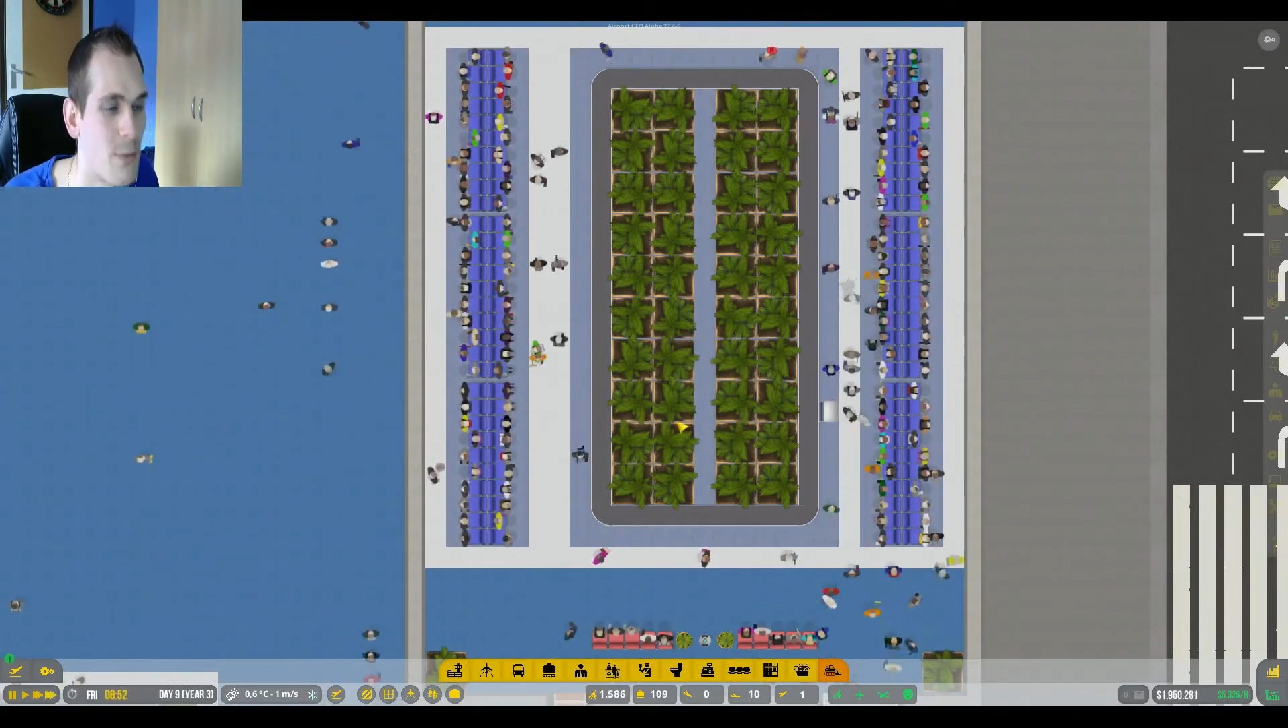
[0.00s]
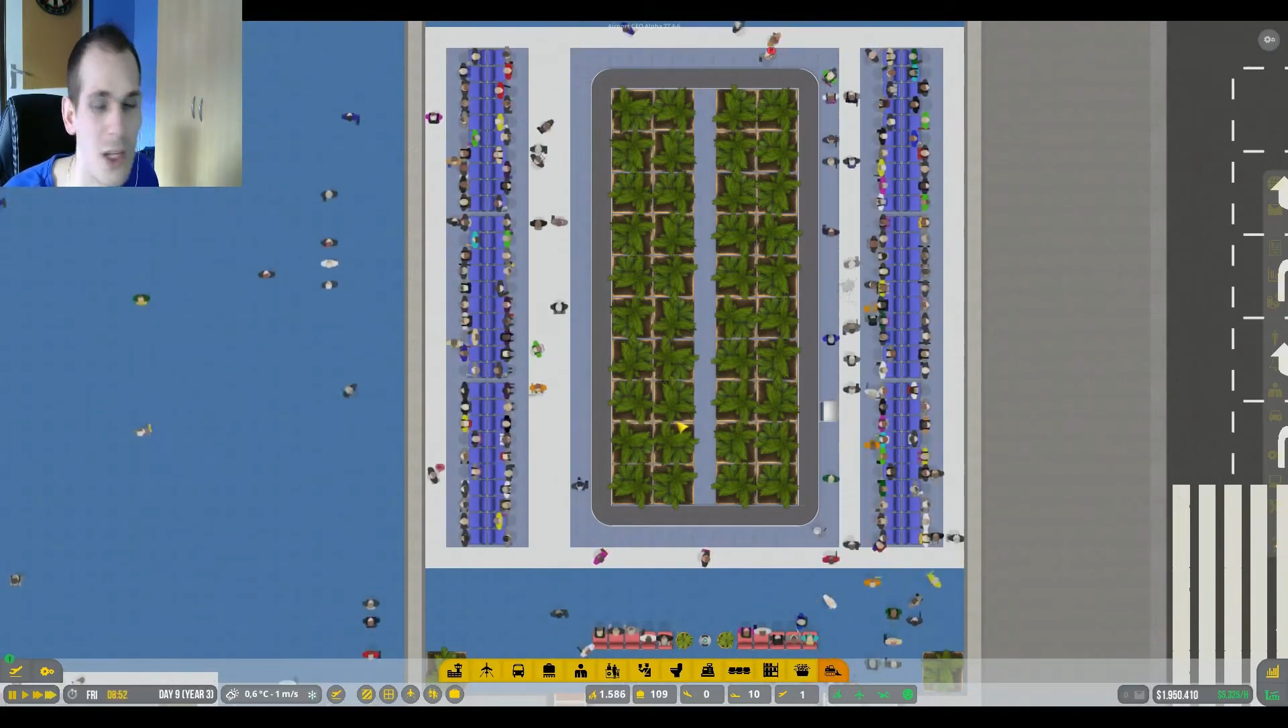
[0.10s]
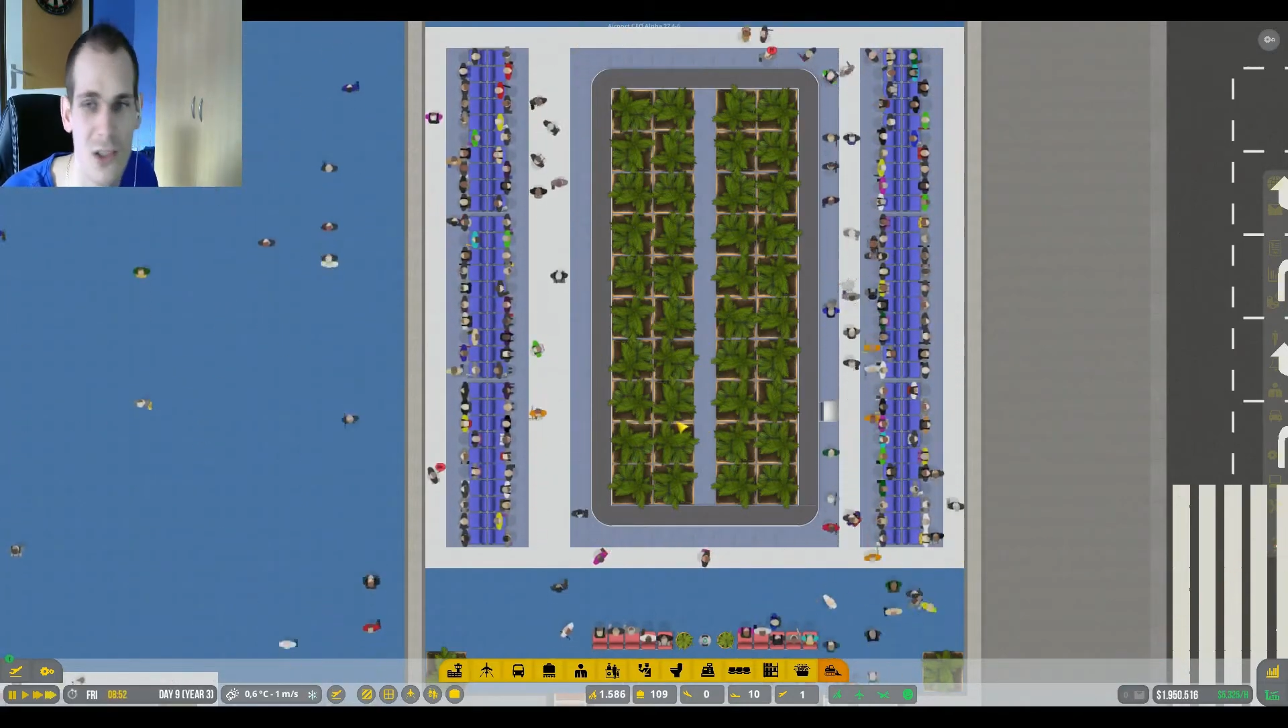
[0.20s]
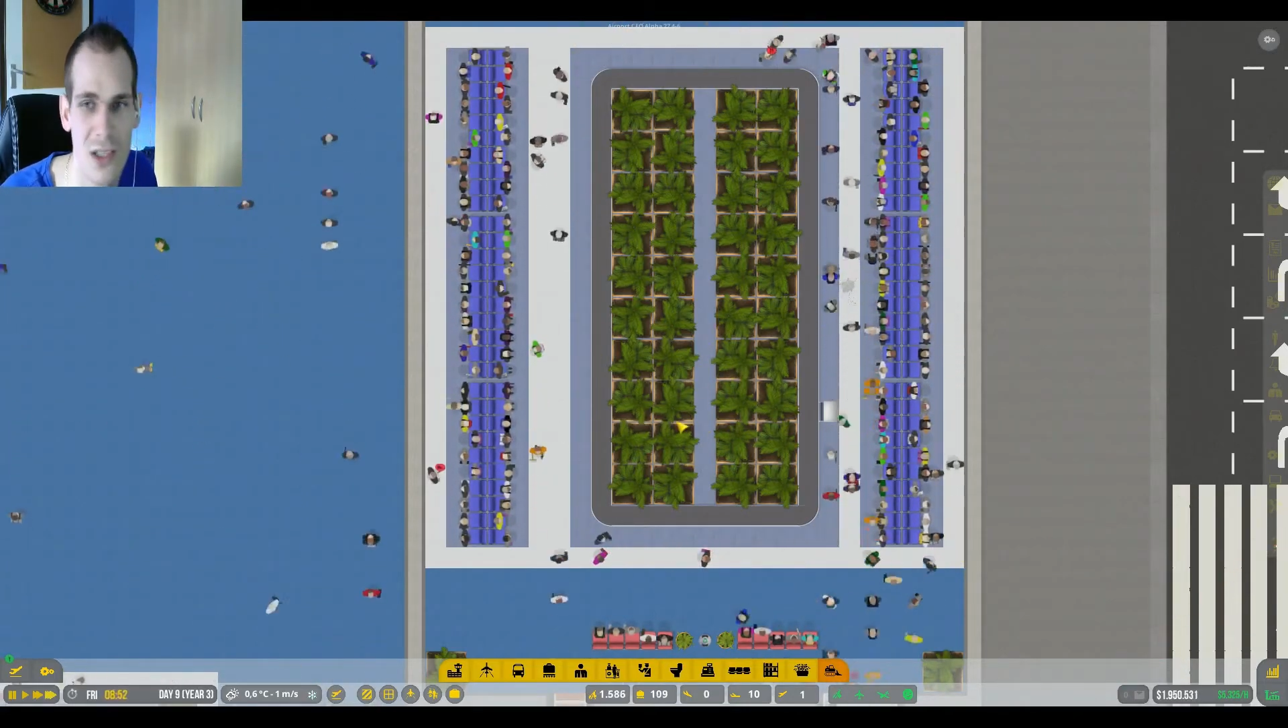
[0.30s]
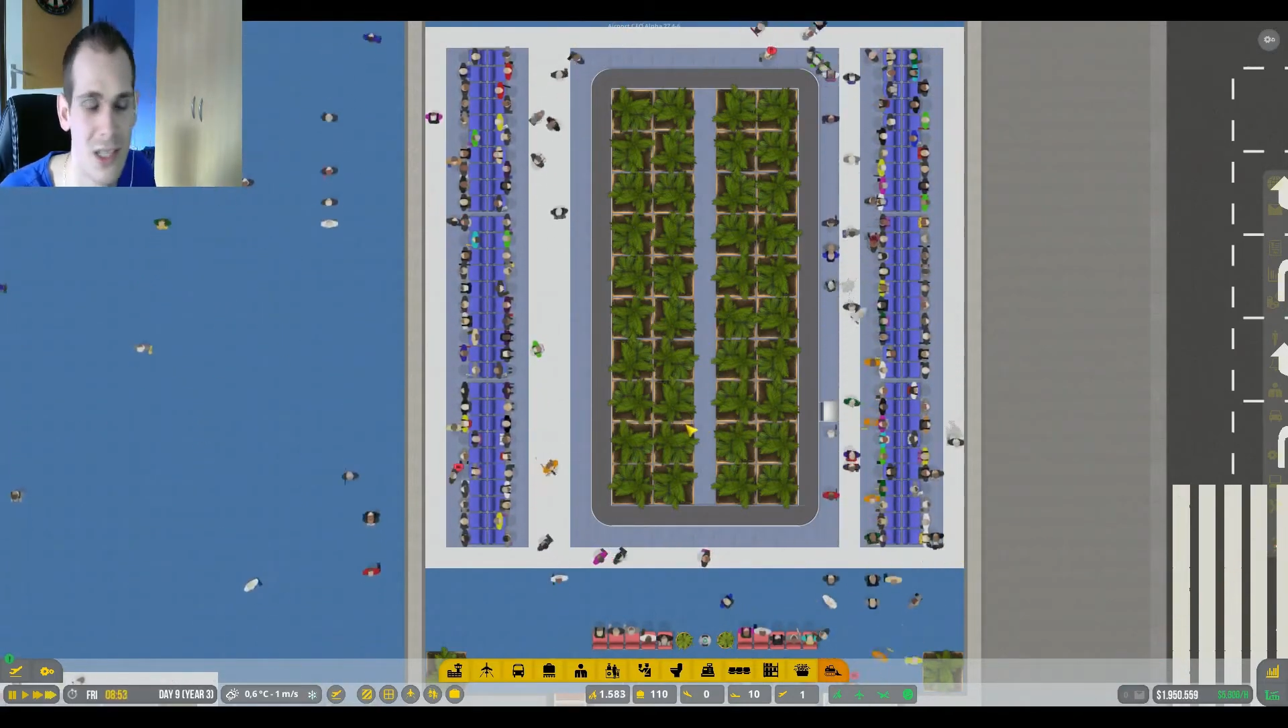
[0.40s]

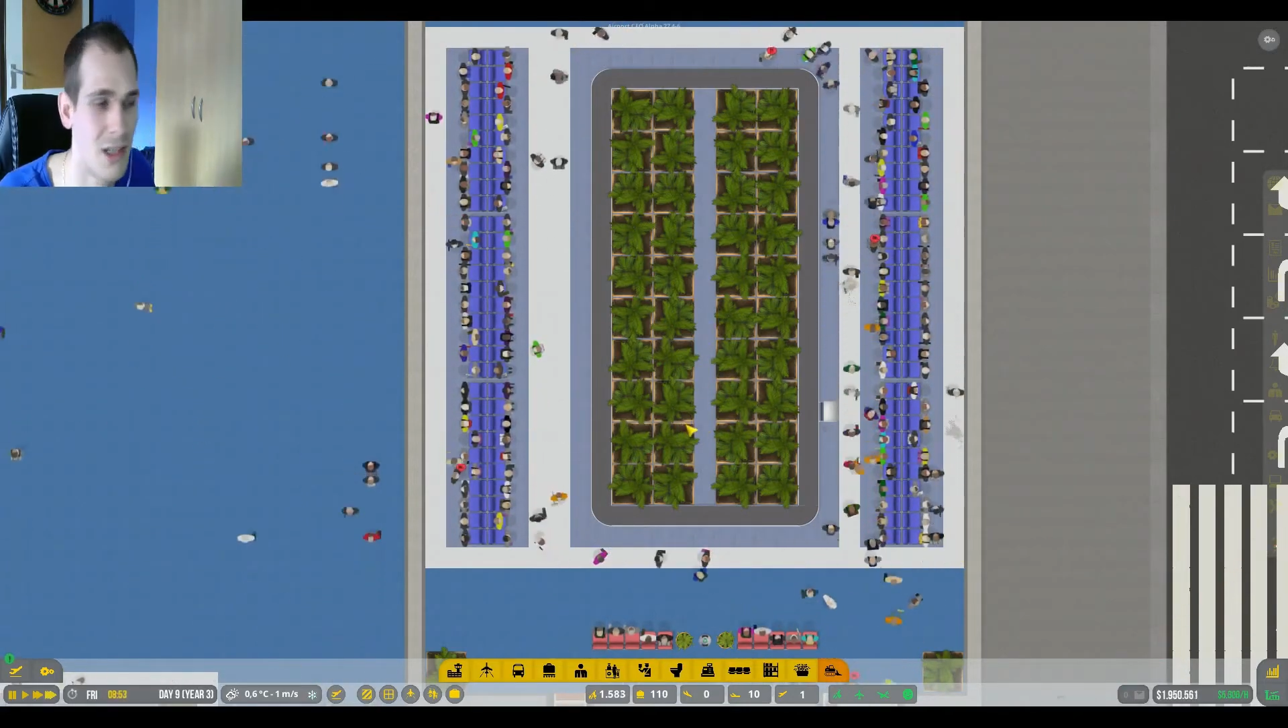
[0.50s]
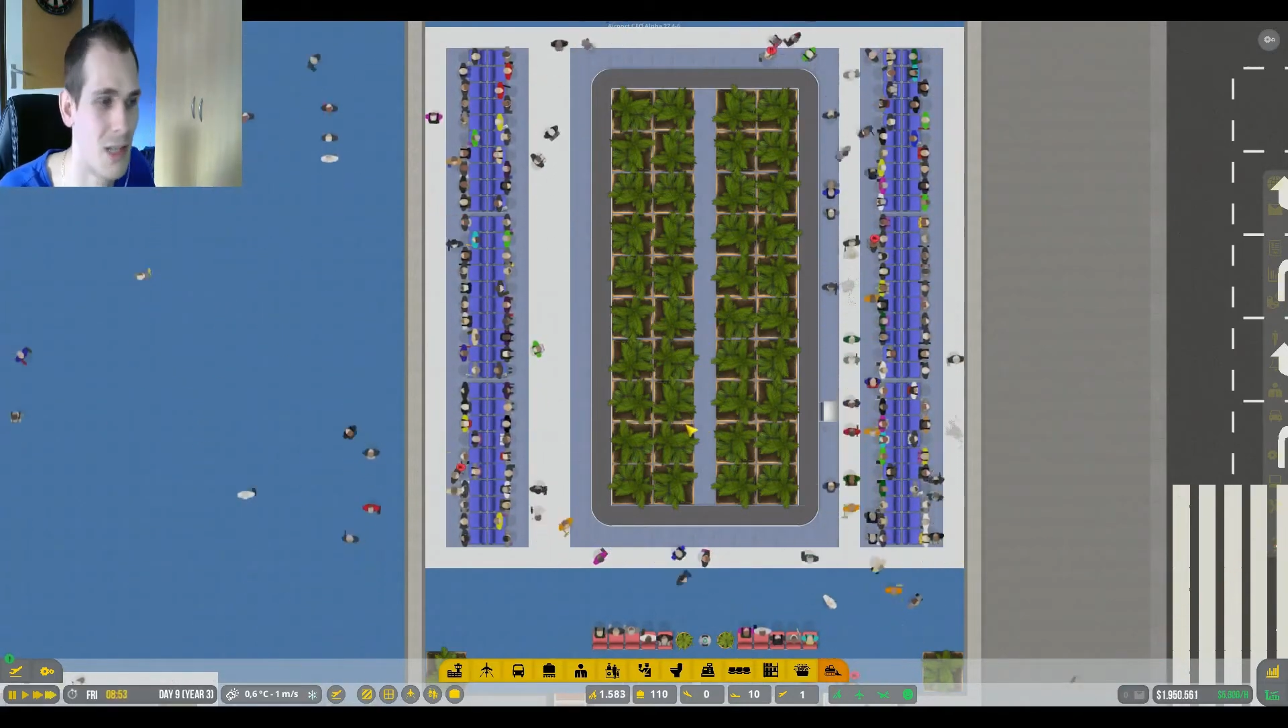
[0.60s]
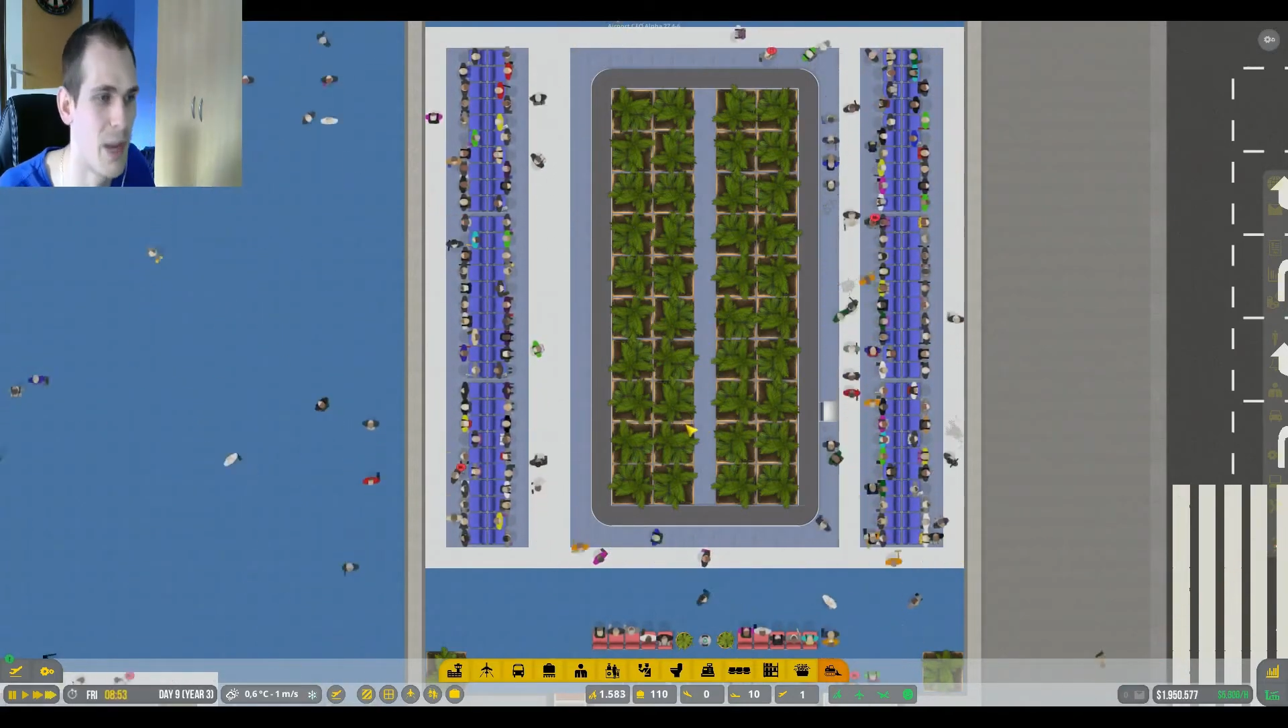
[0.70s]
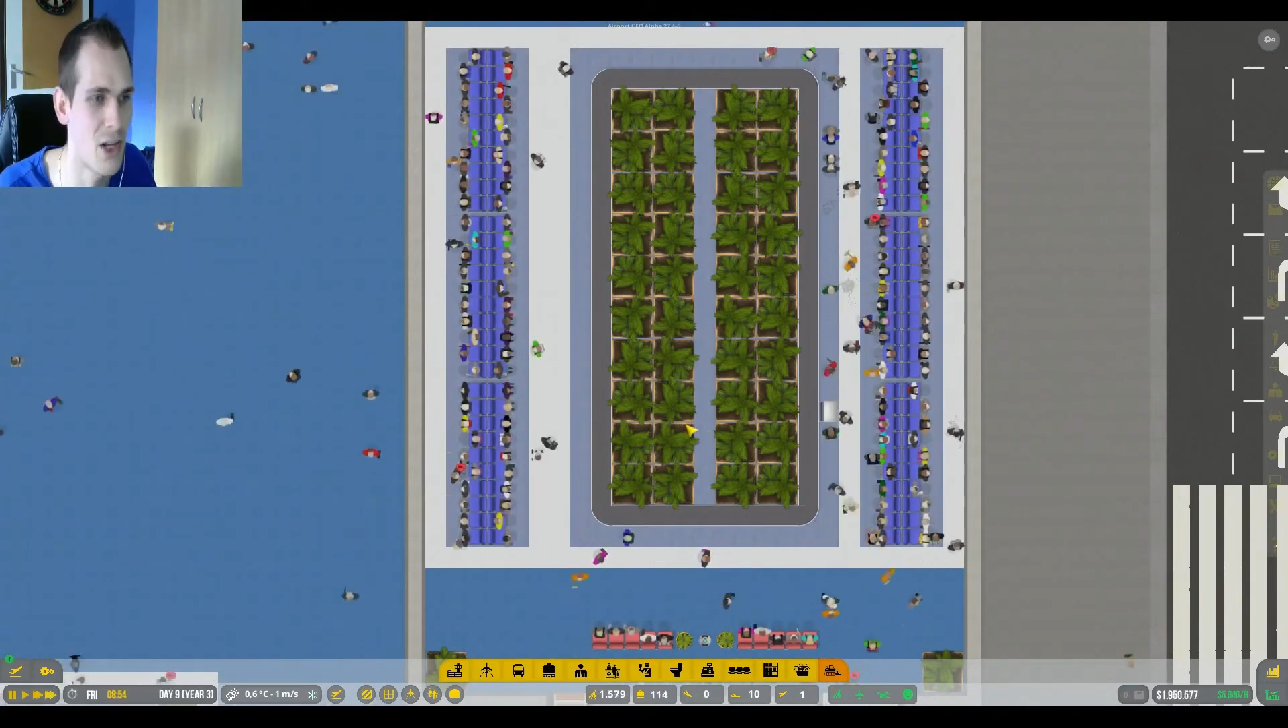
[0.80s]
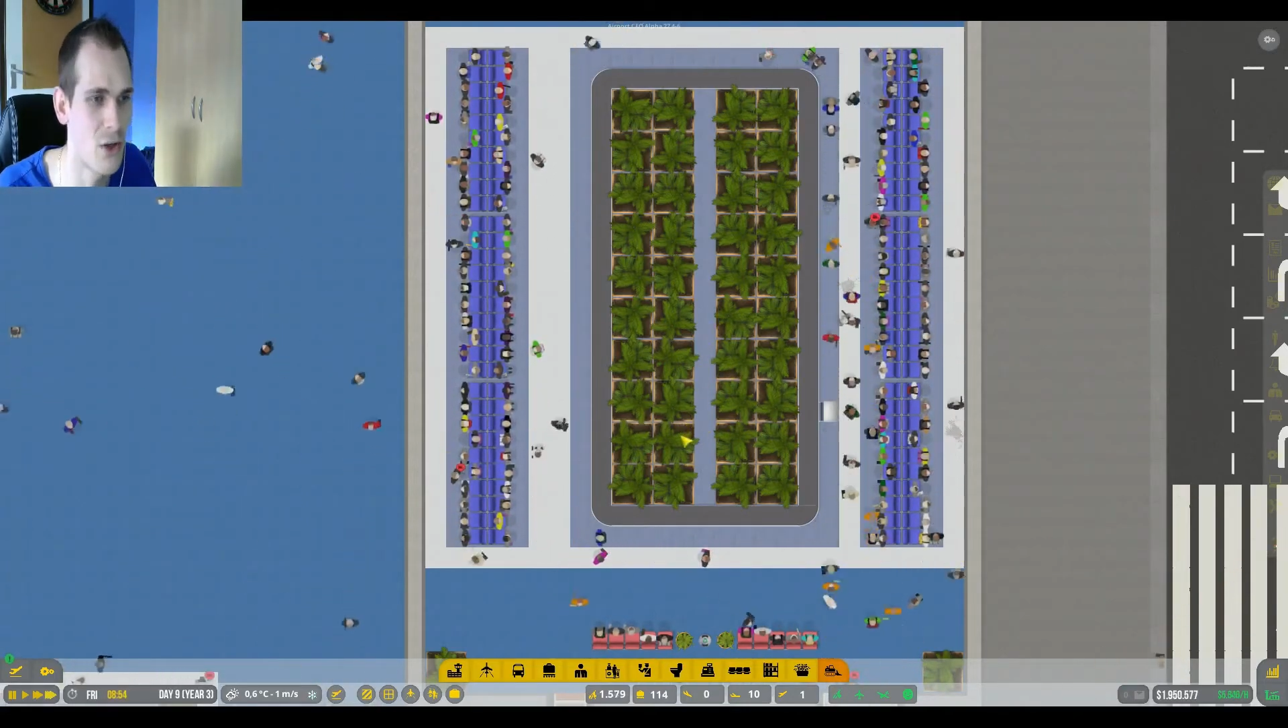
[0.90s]
because the
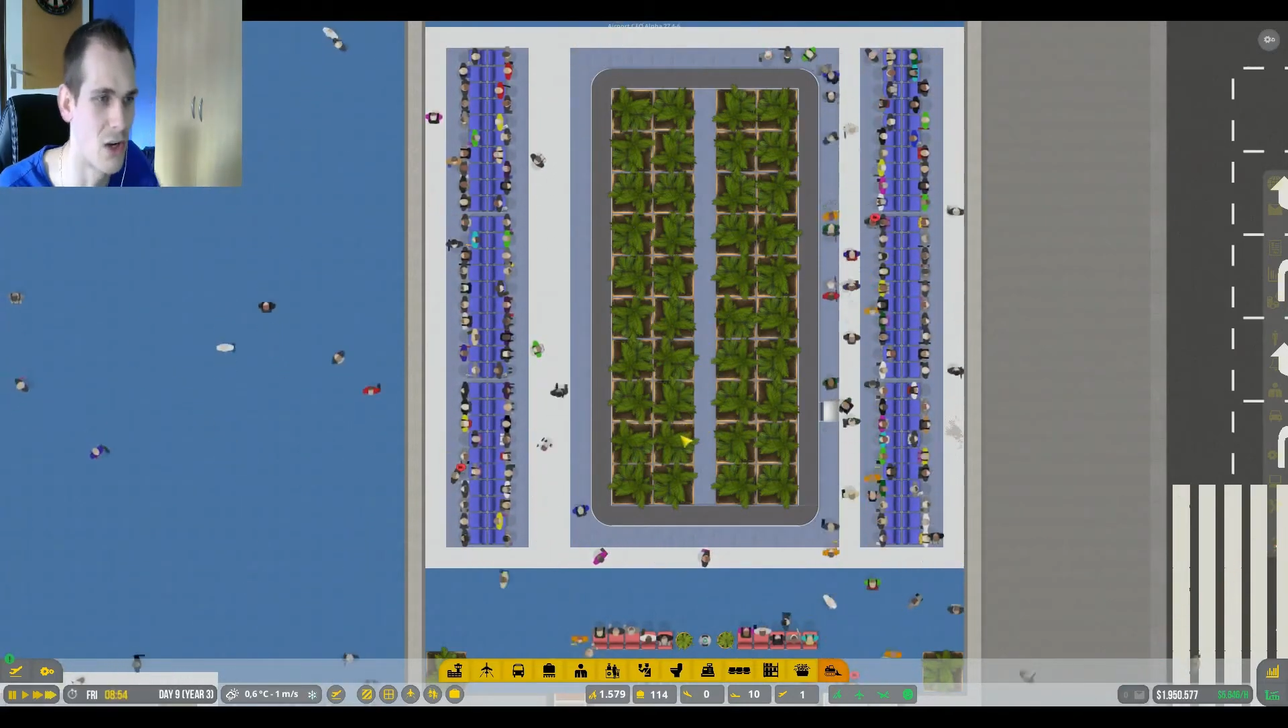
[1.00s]
bags